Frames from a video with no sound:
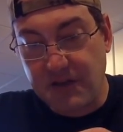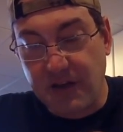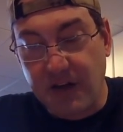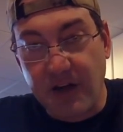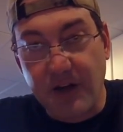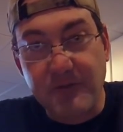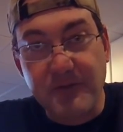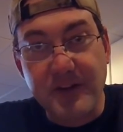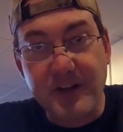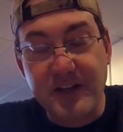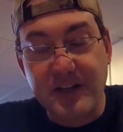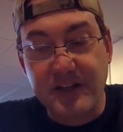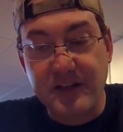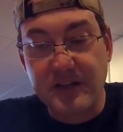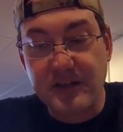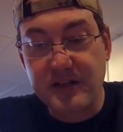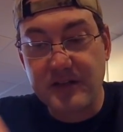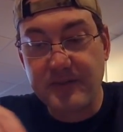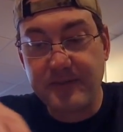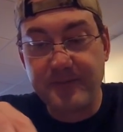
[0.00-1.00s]
Already
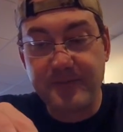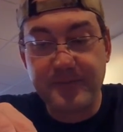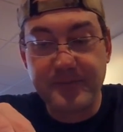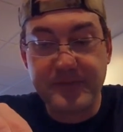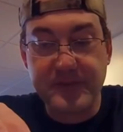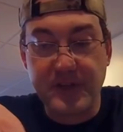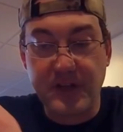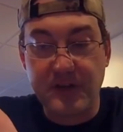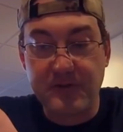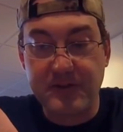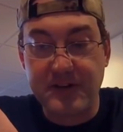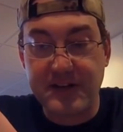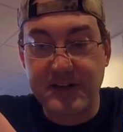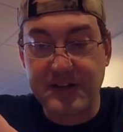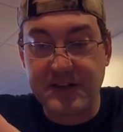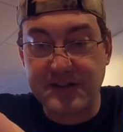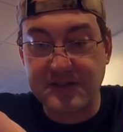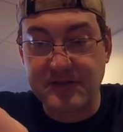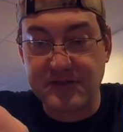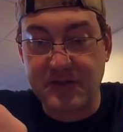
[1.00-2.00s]

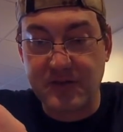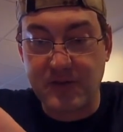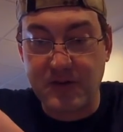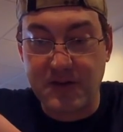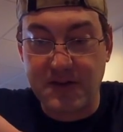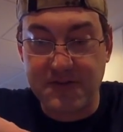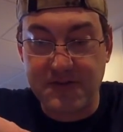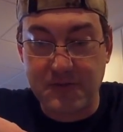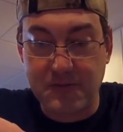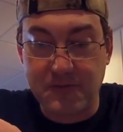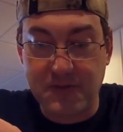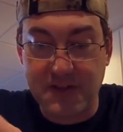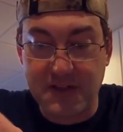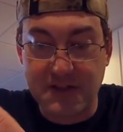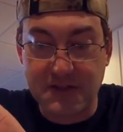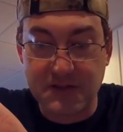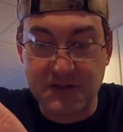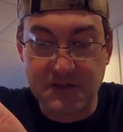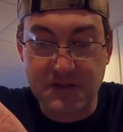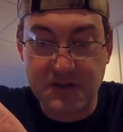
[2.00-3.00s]
things are going off the
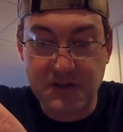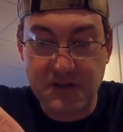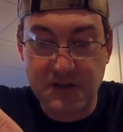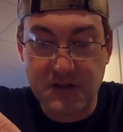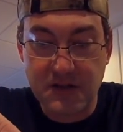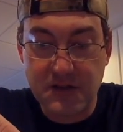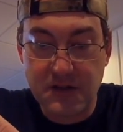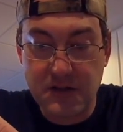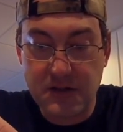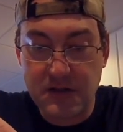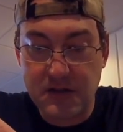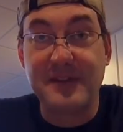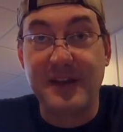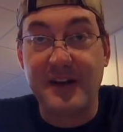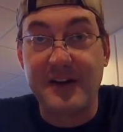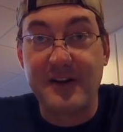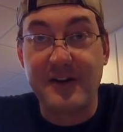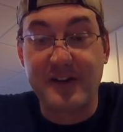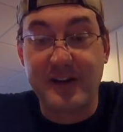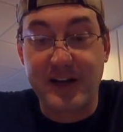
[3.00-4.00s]
rails. I
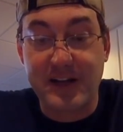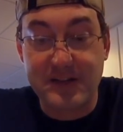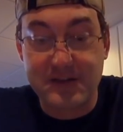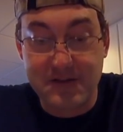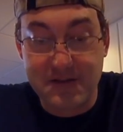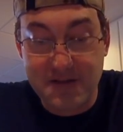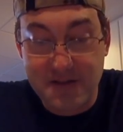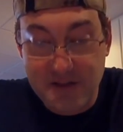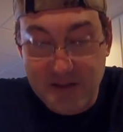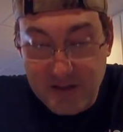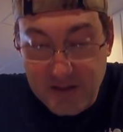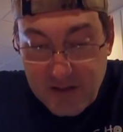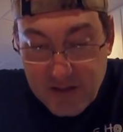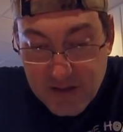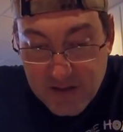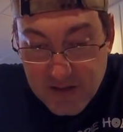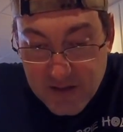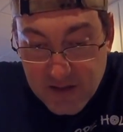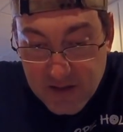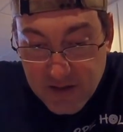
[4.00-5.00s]
don't know, guys.
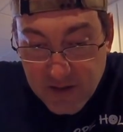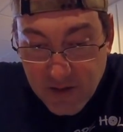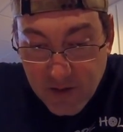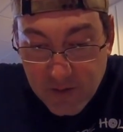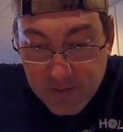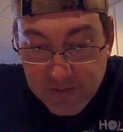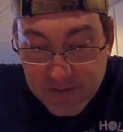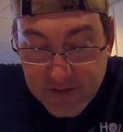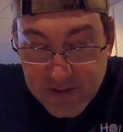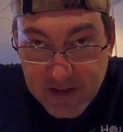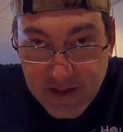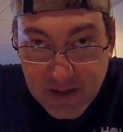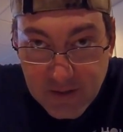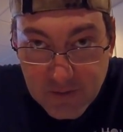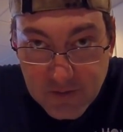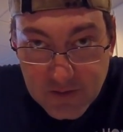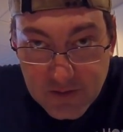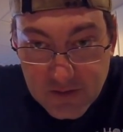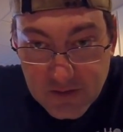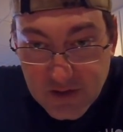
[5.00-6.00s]
Hopefully that
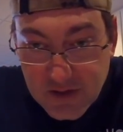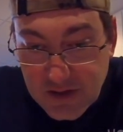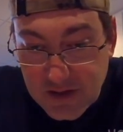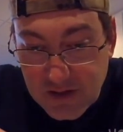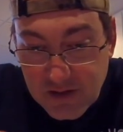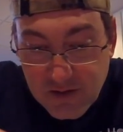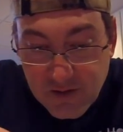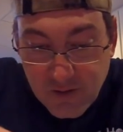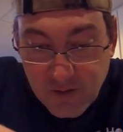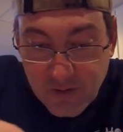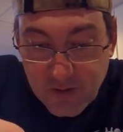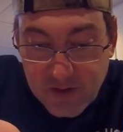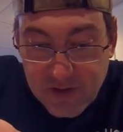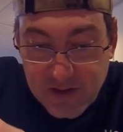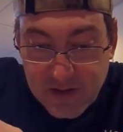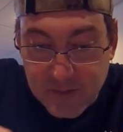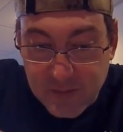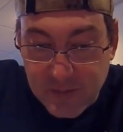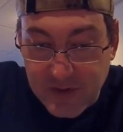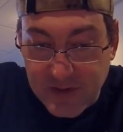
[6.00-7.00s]
will hold it
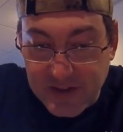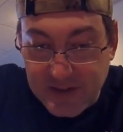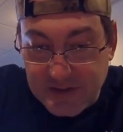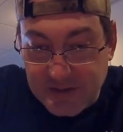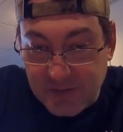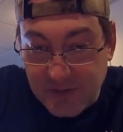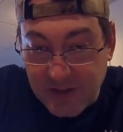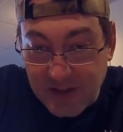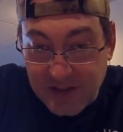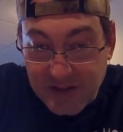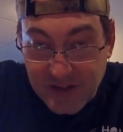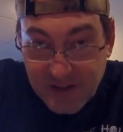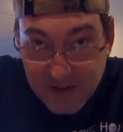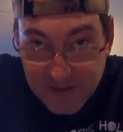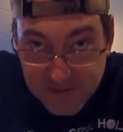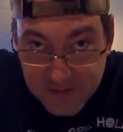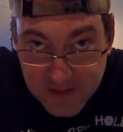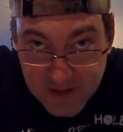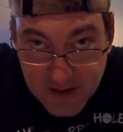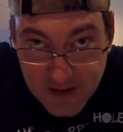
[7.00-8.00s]
in place well
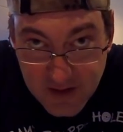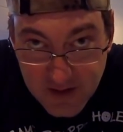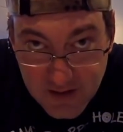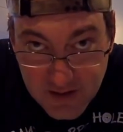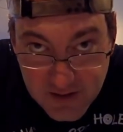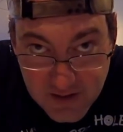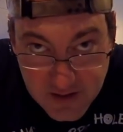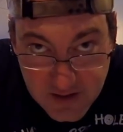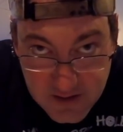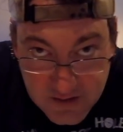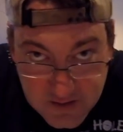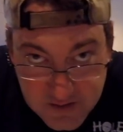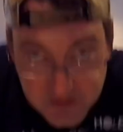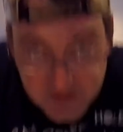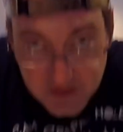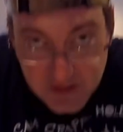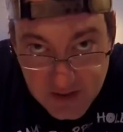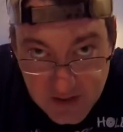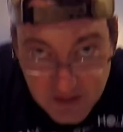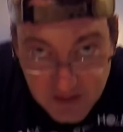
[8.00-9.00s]
enough. Let me
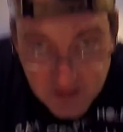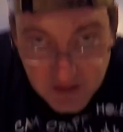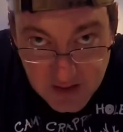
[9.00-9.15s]
see.